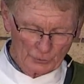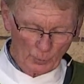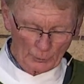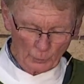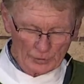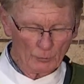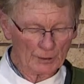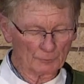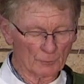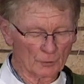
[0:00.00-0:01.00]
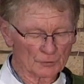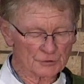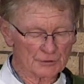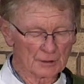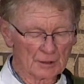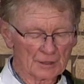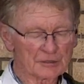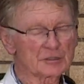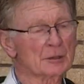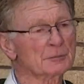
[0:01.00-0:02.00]
what we want most is
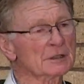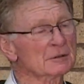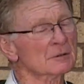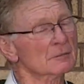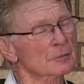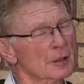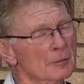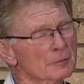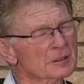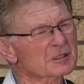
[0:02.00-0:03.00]
something probably